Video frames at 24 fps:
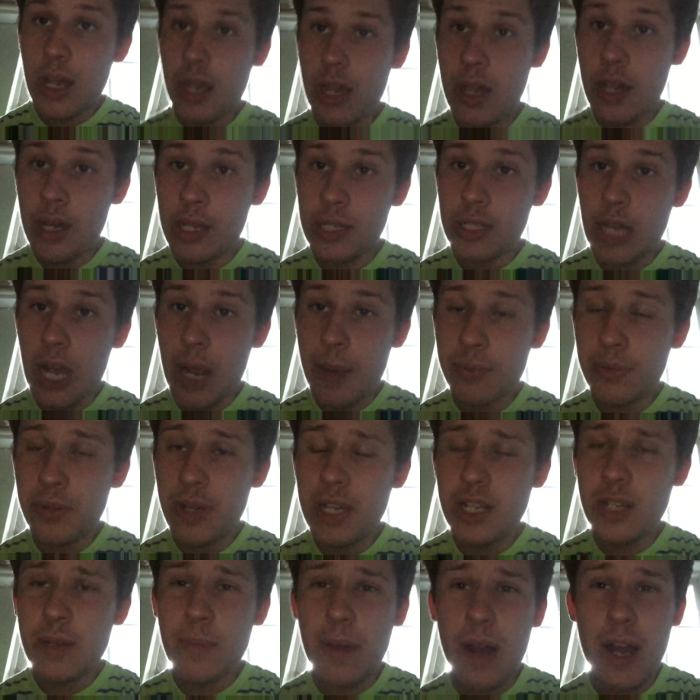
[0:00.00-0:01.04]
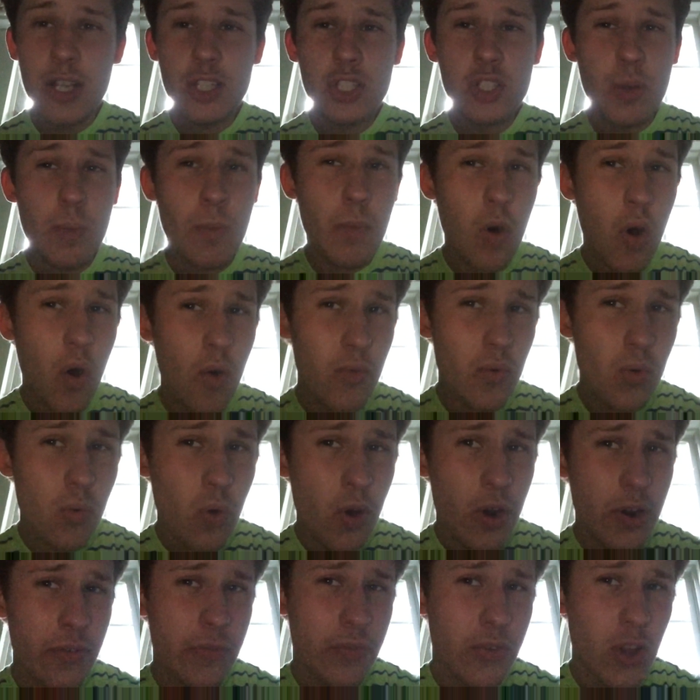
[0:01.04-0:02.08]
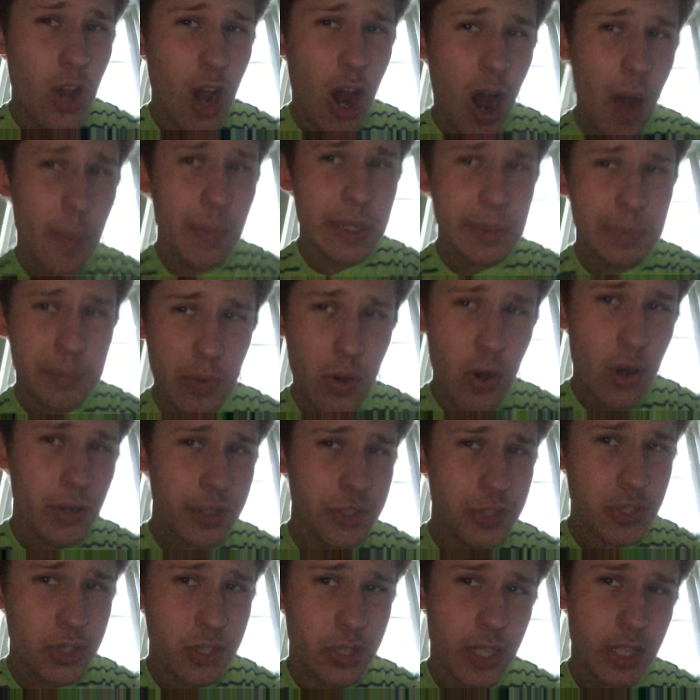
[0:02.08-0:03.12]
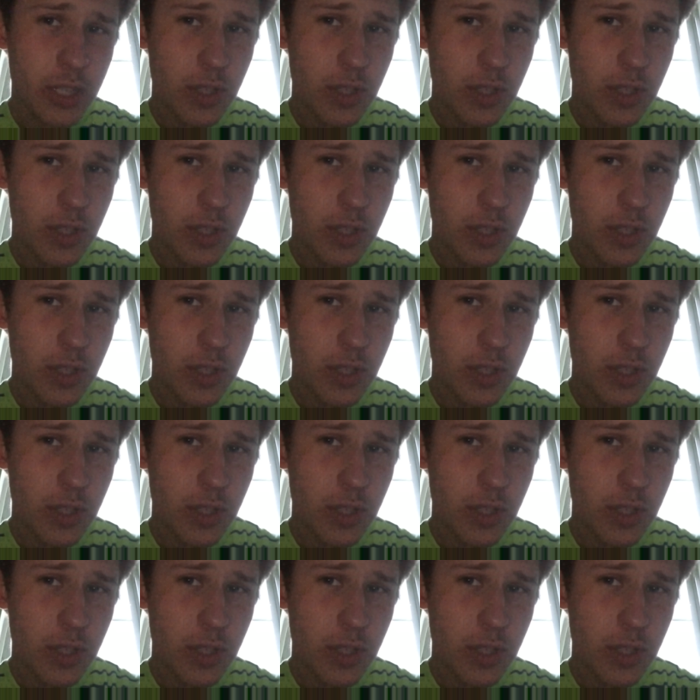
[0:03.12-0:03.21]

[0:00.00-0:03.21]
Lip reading: And I plan to buy some Marvel What If comic books